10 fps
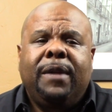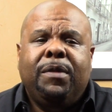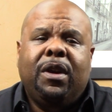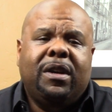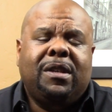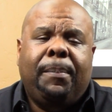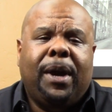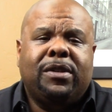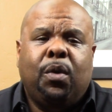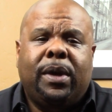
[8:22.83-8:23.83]
There's some
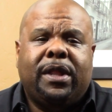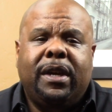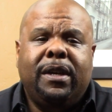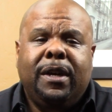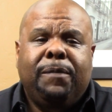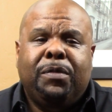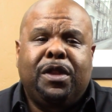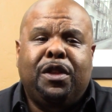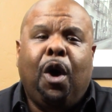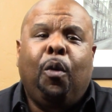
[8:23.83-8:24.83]
parents that
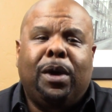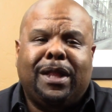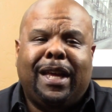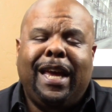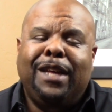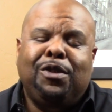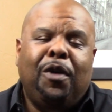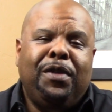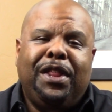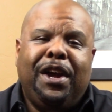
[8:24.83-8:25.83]
don't want the kids
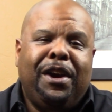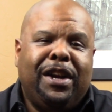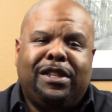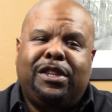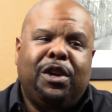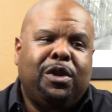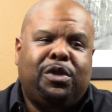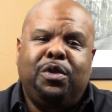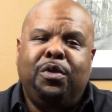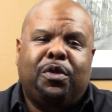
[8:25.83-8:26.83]
over there until
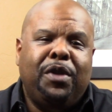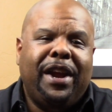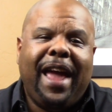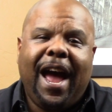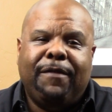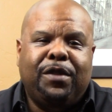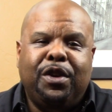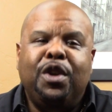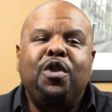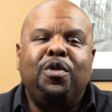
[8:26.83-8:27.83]
2, 3 in the
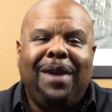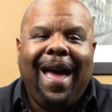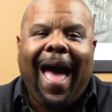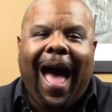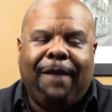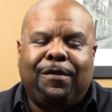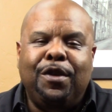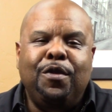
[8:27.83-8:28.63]
afternoon after